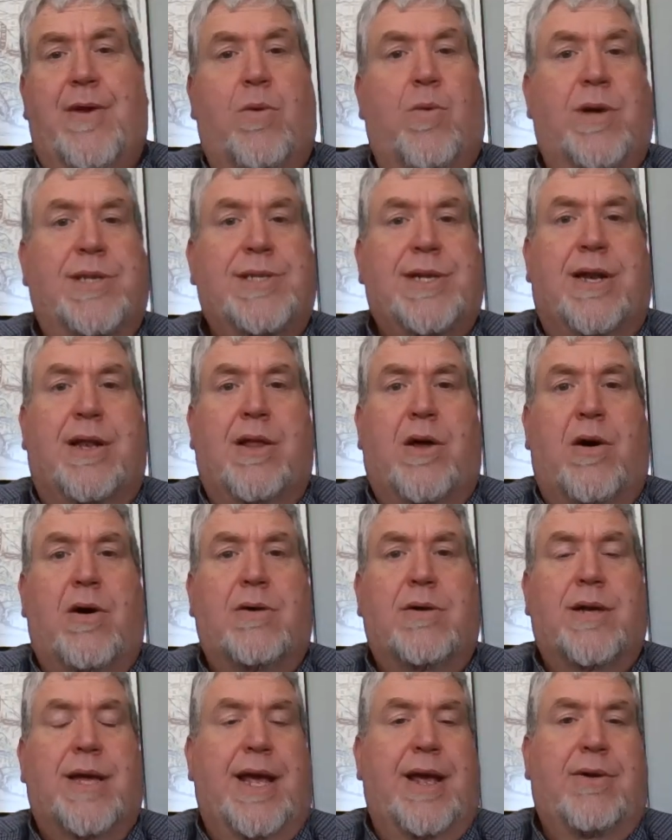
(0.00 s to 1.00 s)
There wasn't a
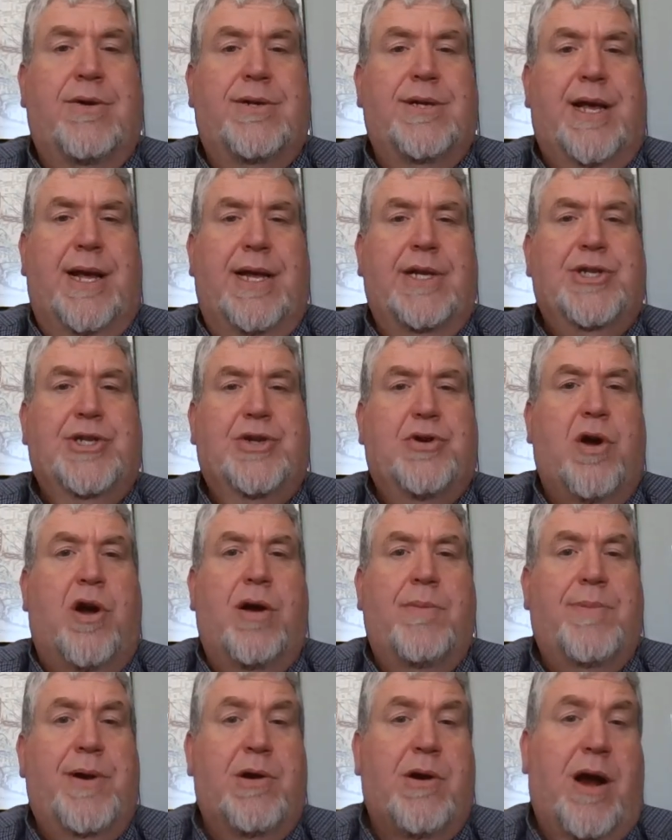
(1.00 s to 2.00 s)
long, like a
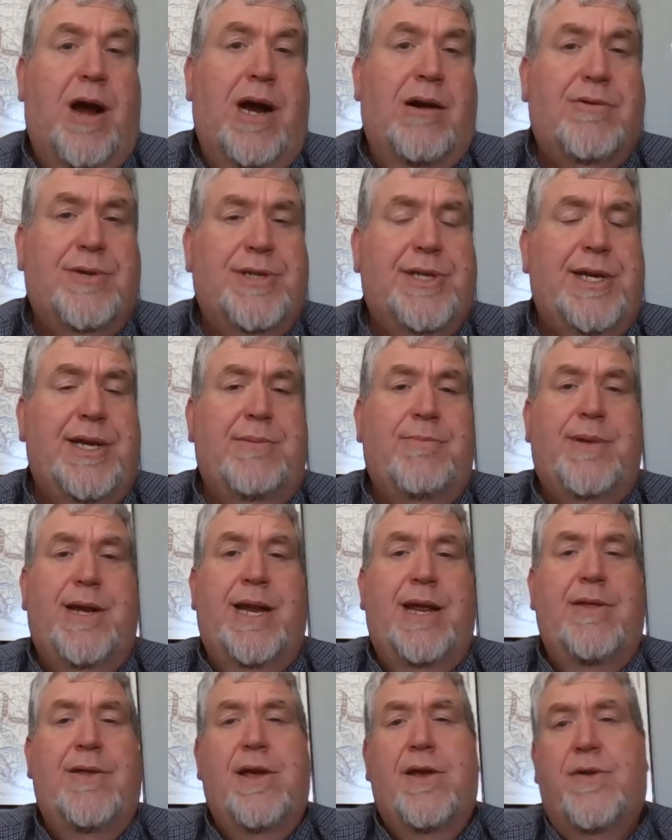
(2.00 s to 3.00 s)
strong bureaucracy in
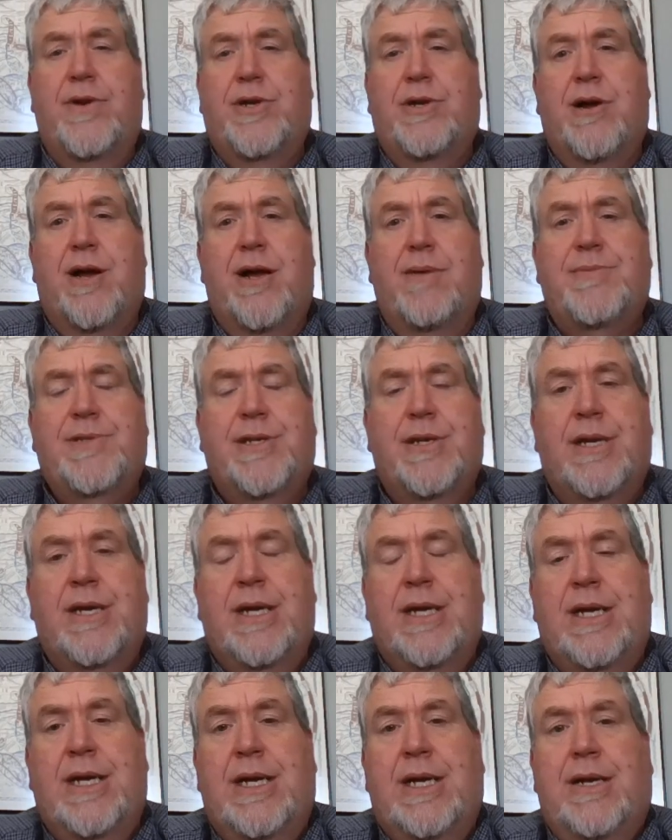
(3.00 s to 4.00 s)
many of the other tribes.
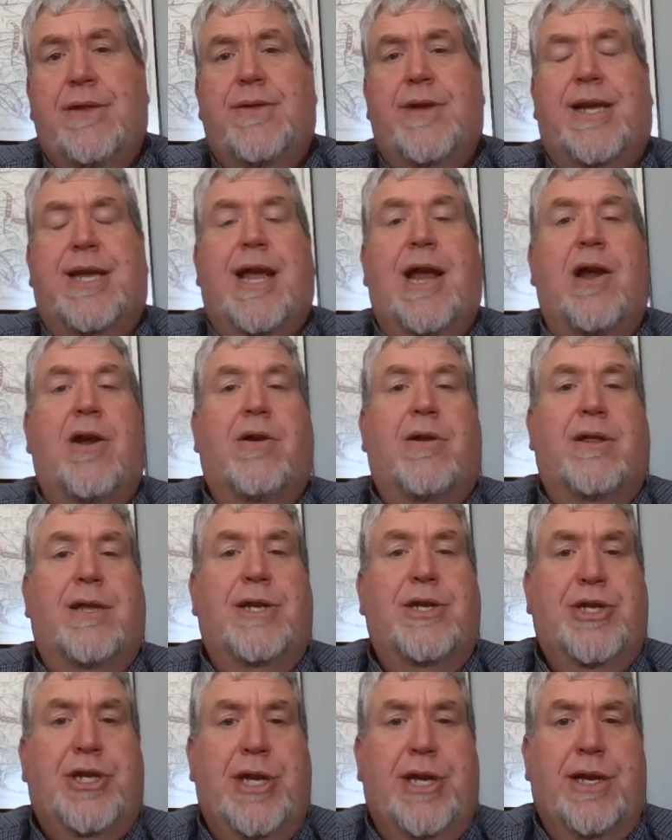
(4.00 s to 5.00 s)
The
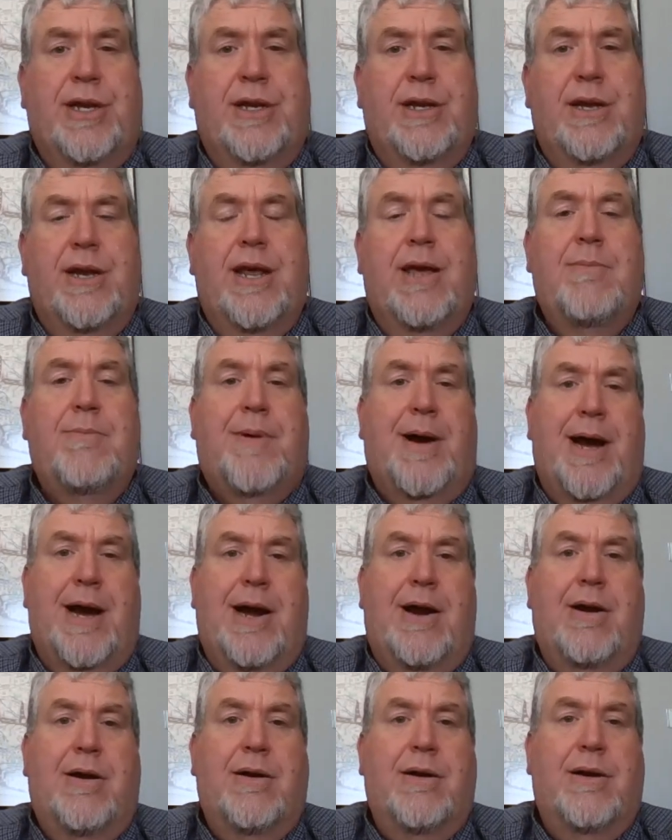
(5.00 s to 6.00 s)
Carolingian
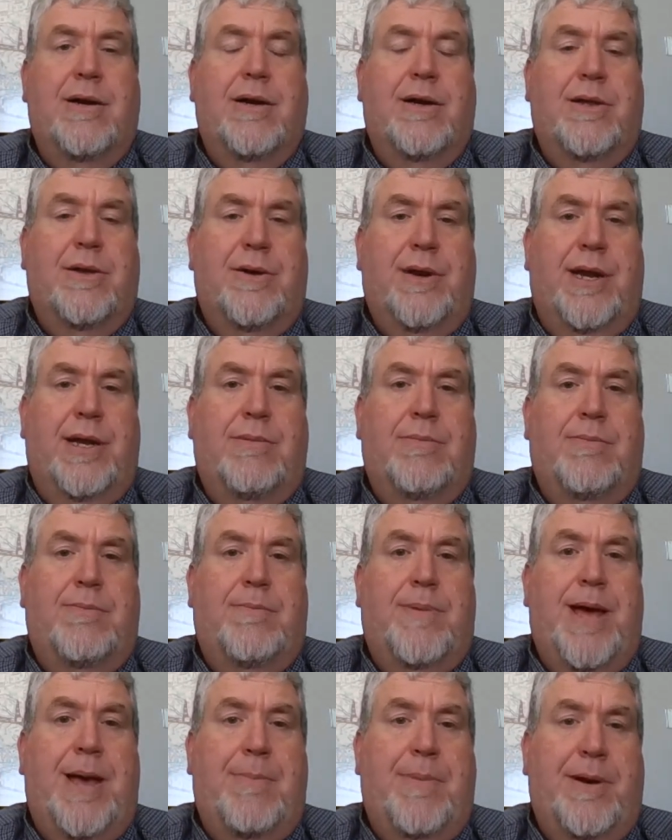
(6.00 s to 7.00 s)
Empire, including
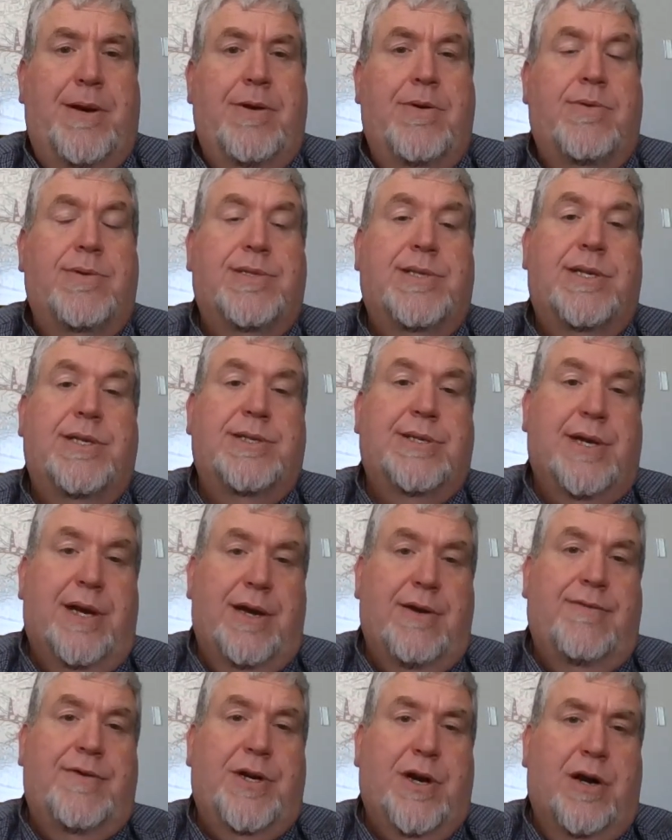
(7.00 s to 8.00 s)
Pepin, who was the
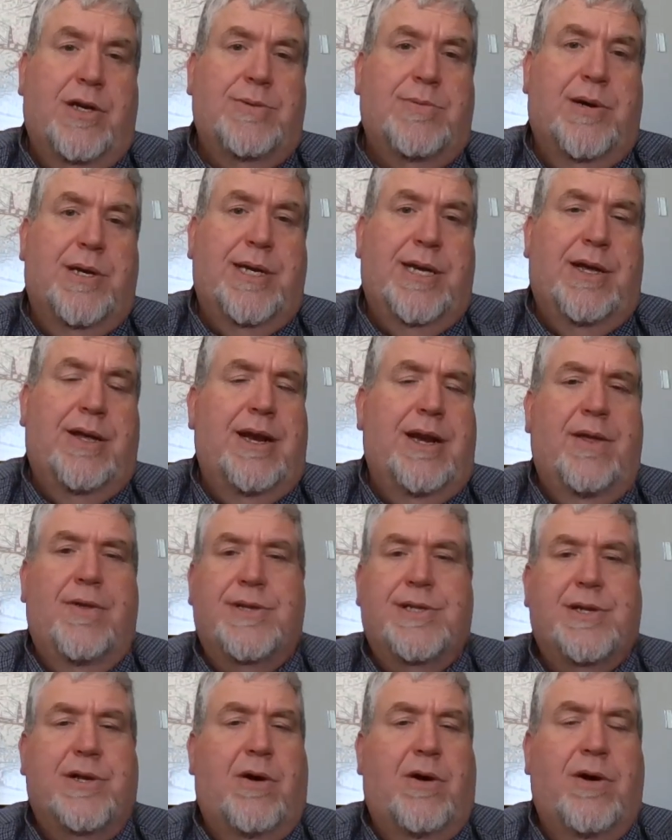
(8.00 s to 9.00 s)
son of Charles Martel, I know
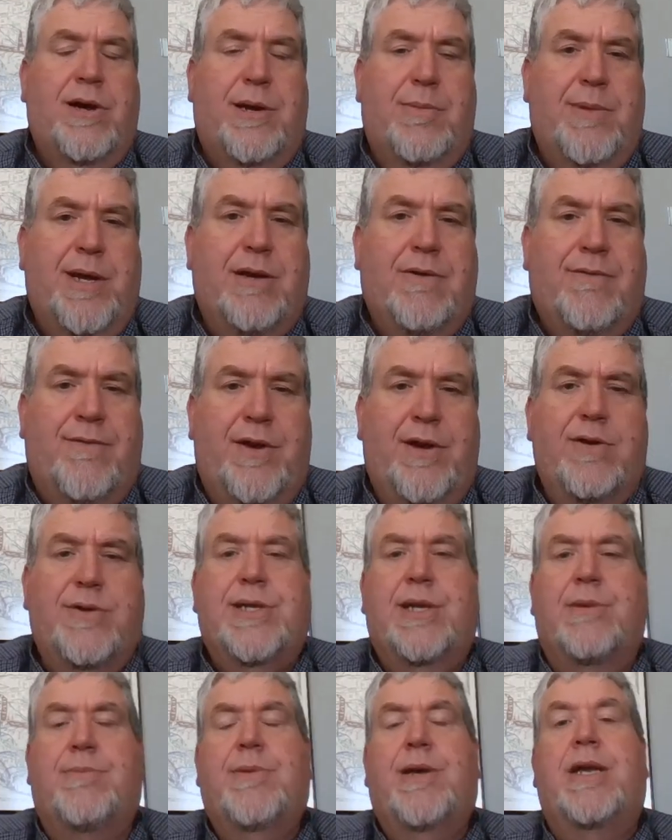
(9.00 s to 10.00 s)
this all can be
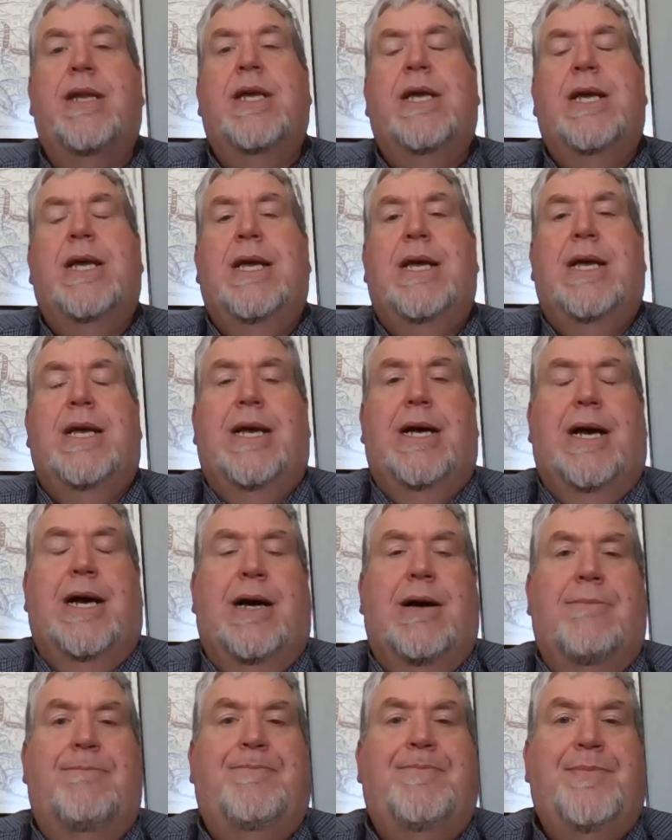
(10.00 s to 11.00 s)
confusing, but
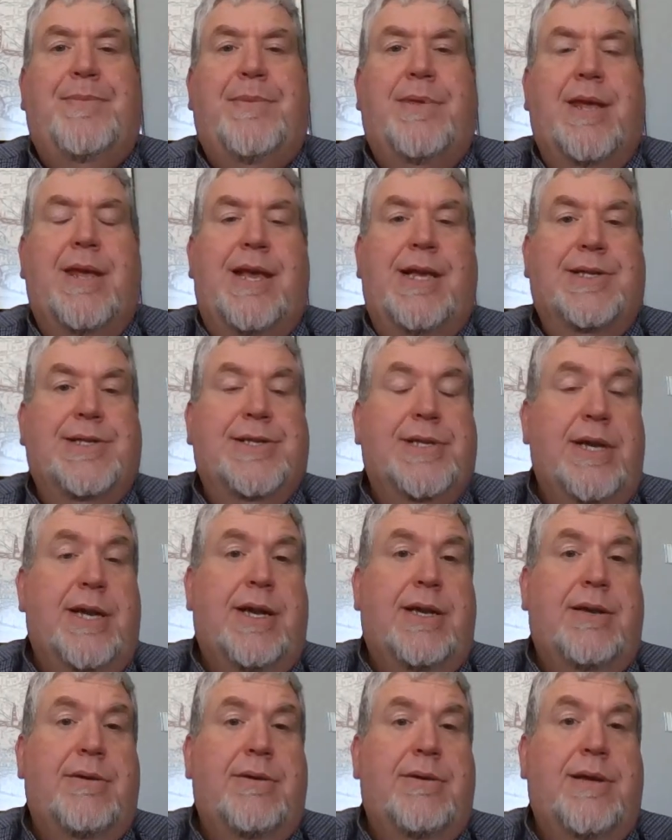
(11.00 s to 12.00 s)
um, his
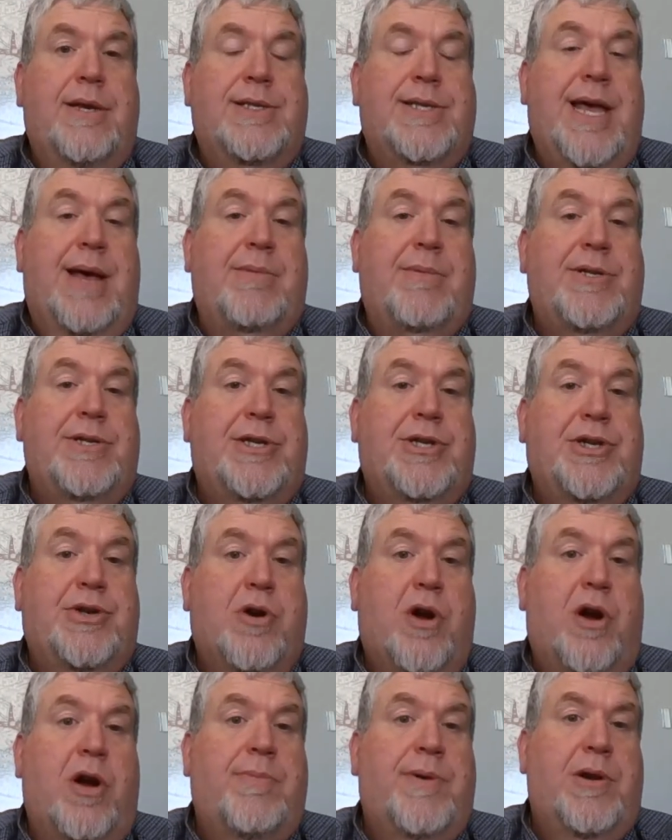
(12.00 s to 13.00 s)
son established a
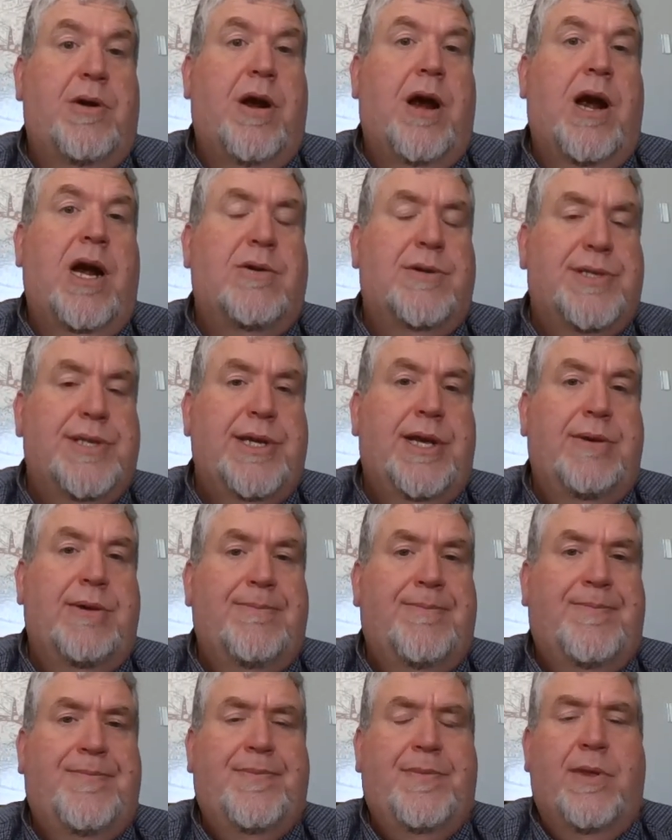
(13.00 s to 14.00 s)
strong bureaucracy.
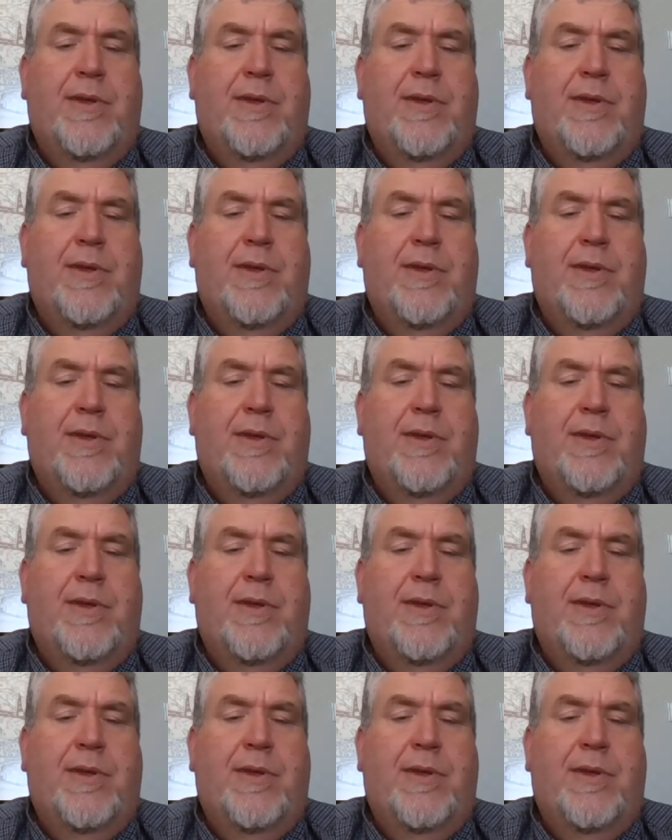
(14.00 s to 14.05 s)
